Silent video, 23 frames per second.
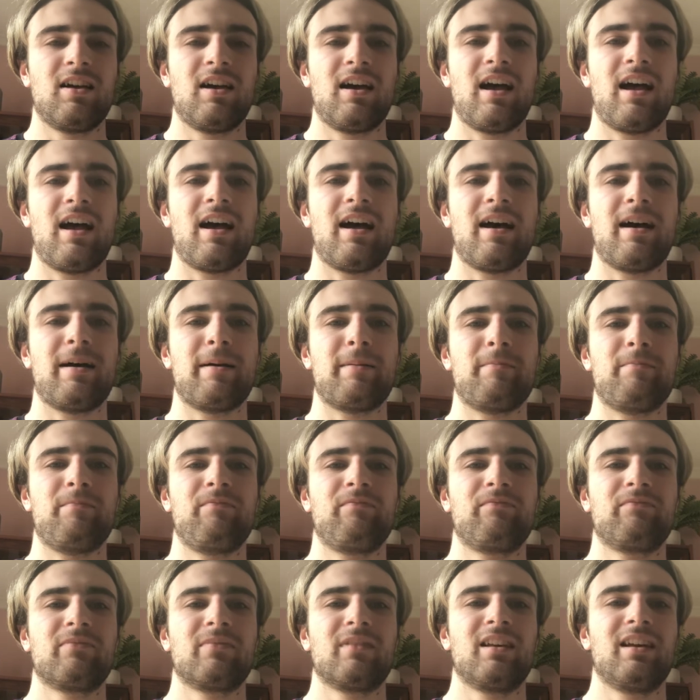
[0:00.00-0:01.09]

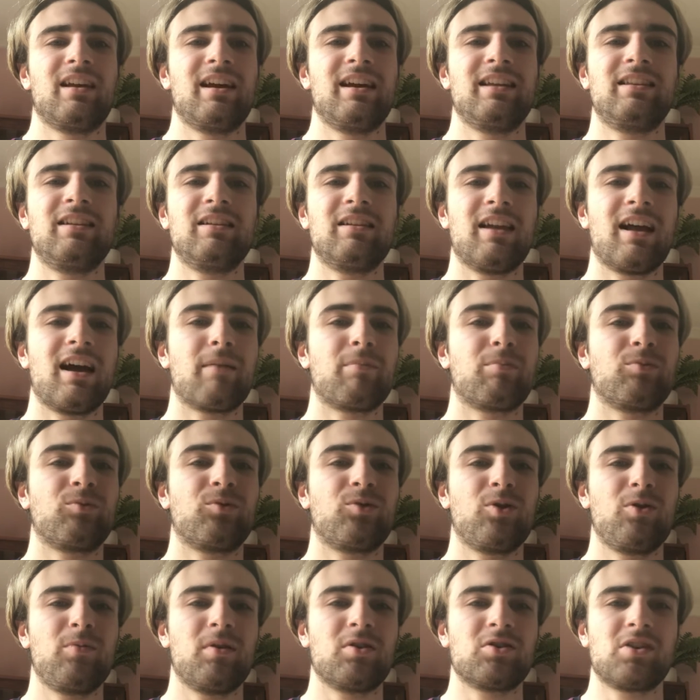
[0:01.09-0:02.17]
It didn't happen
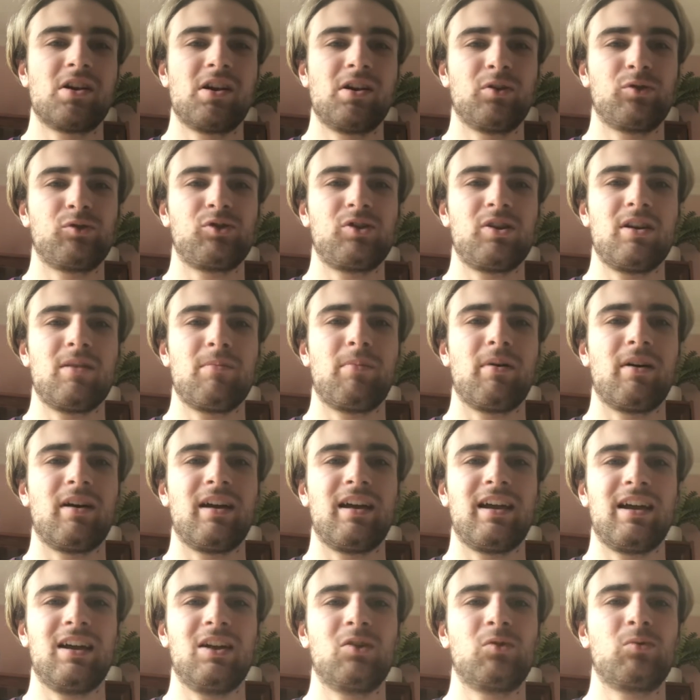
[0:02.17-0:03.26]
too much last year, but
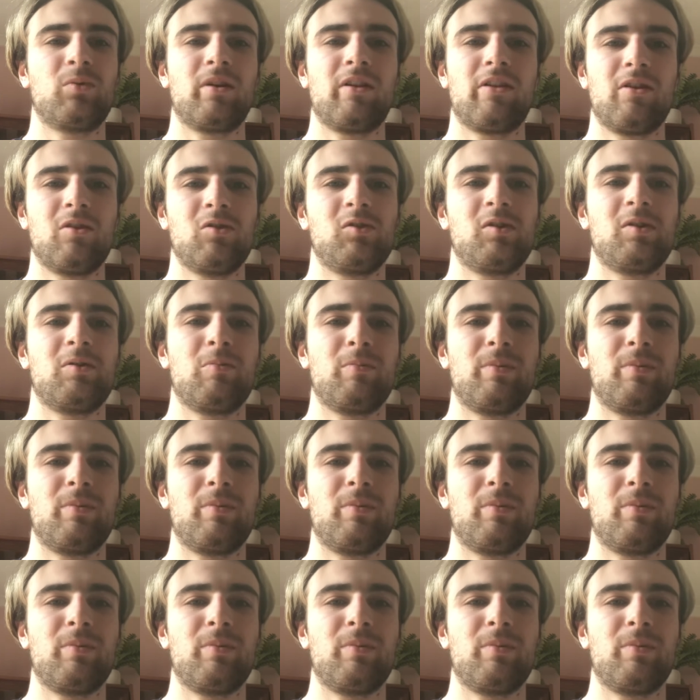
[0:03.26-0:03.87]
it is one of those